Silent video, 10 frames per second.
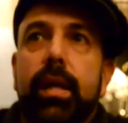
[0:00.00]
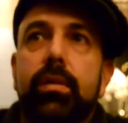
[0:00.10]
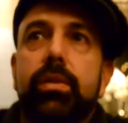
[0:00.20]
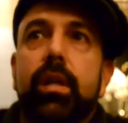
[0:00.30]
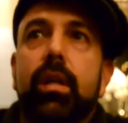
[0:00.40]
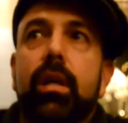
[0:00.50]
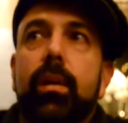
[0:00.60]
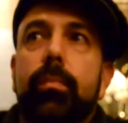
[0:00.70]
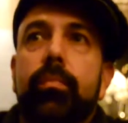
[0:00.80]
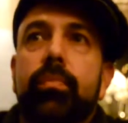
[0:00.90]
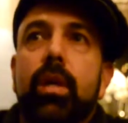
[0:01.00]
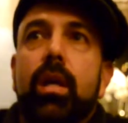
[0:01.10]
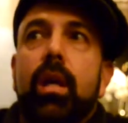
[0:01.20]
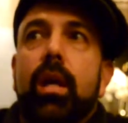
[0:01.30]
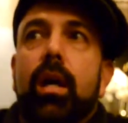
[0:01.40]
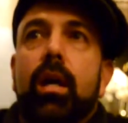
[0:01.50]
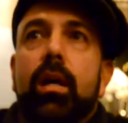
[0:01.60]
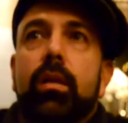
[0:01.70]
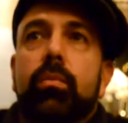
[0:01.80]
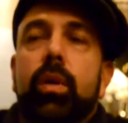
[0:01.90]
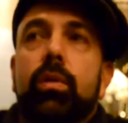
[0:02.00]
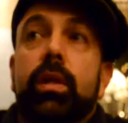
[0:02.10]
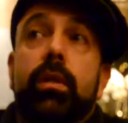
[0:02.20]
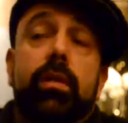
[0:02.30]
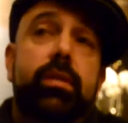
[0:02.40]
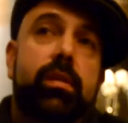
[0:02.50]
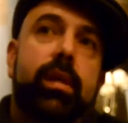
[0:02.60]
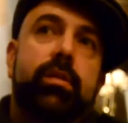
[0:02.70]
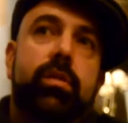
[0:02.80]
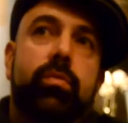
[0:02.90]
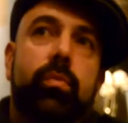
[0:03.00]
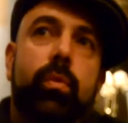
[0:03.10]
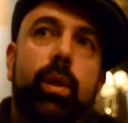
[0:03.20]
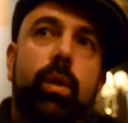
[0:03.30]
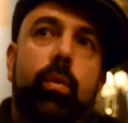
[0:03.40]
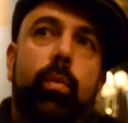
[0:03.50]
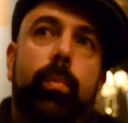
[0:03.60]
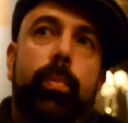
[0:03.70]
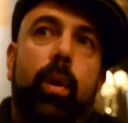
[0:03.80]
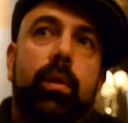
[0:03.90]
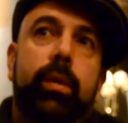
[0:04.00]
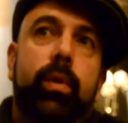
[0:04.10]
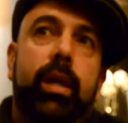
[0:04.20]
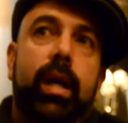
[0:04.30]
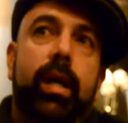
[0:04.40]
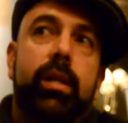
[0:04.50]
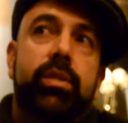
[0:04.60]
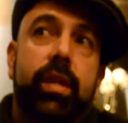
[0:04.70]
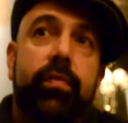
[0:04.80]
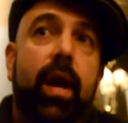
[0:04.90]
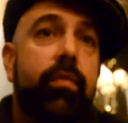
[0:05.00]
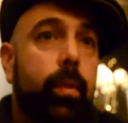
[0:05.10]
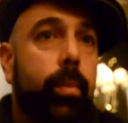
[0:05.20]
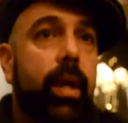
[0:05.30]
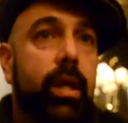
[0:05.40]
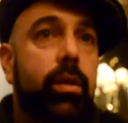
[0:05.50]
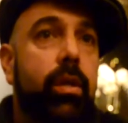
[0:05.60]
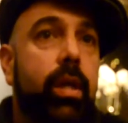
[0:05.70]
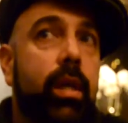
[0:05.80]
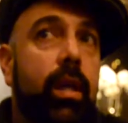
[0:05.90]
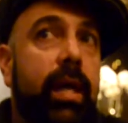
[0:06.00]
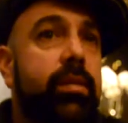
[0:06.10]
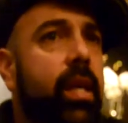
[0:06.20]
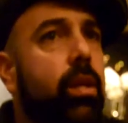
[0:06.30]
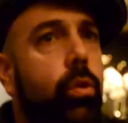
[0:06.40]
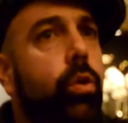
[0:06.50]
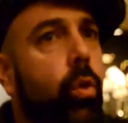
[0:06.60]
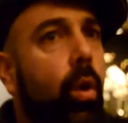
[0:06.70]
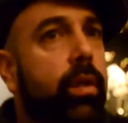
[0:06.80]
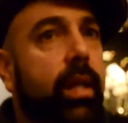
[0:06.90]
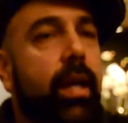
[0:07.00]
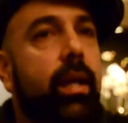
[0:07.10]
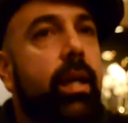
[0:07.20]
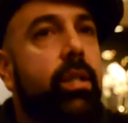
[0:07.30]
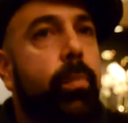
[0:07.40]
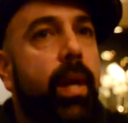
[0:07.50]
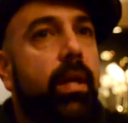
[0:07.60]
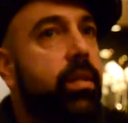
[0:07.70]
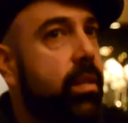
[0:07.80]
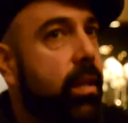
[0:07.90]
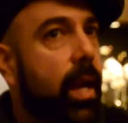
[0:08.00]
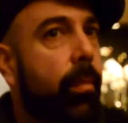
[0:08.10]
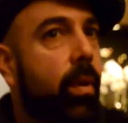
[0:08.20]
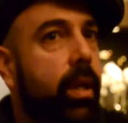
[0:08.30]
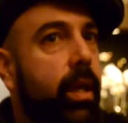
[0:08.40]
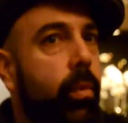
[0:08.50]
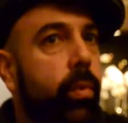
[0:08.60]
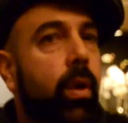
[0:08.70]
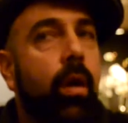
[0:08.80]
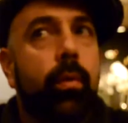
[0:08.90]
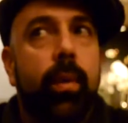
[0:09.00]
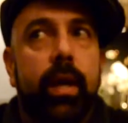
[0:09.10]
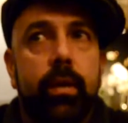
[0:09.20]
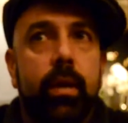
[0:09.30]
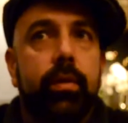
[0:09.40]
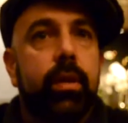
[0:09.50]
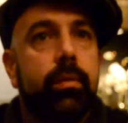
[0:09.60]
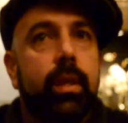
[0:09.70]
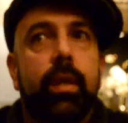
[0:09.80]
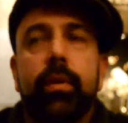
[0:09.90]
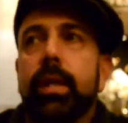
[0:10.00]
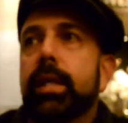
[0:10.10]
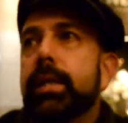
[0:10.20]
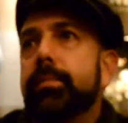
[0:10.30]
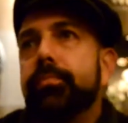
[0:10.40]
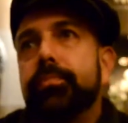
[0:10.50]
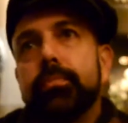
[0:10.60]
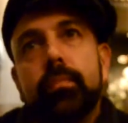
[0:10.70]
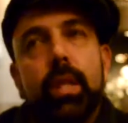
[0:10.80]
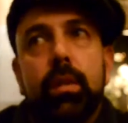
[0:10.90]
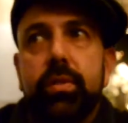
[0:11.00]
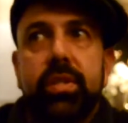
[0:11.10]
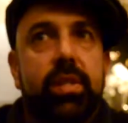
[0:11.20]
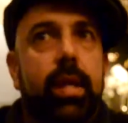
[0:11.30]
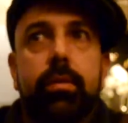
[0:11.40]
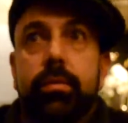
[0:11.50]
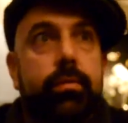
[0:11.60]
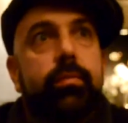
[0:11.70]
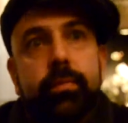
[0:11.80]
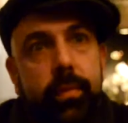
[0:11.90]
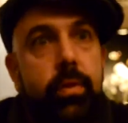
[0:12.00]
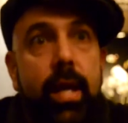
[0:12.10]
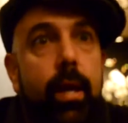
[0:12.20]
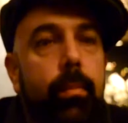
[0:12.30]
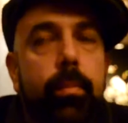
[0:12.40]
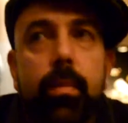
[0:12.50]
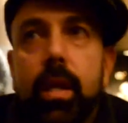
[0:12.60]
Lounge? Lyricist Lounge is partly what got J5 there breaking in, I'd say, in New York. They kind of expanded us into that market when we were on the record on the Lyricist Lounge first album.